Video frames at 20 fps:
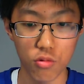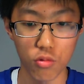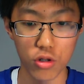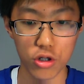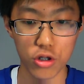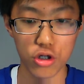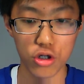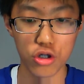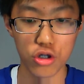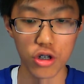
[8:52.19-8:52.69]

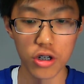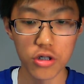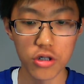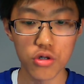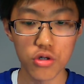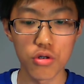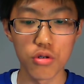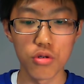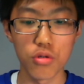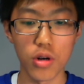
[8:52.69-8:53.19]
which should
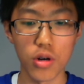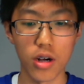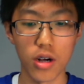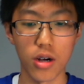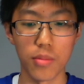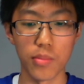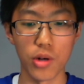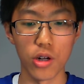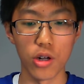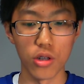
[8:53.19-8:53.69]
do
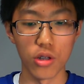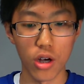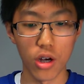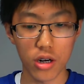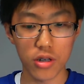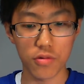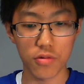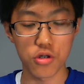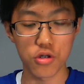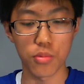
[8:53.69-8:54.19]
a
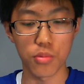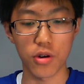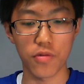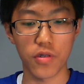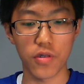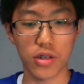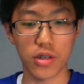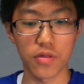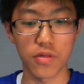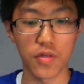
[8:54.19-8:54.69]
lot of super
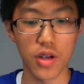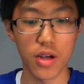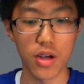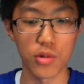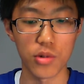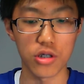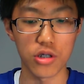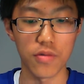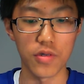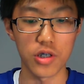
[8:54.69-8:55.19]
effective
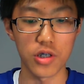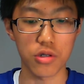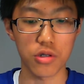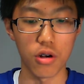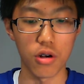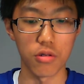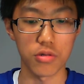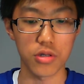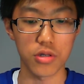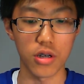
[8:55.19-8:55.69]
damage if it
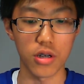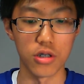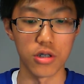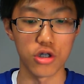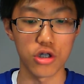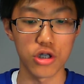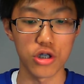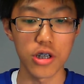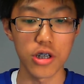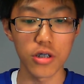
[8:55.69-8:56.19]
goes
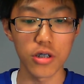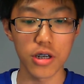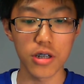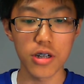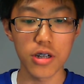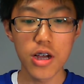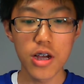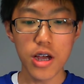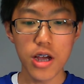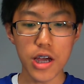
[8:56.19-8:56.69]

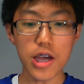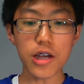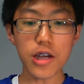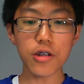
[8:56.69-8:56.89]
unshielded. It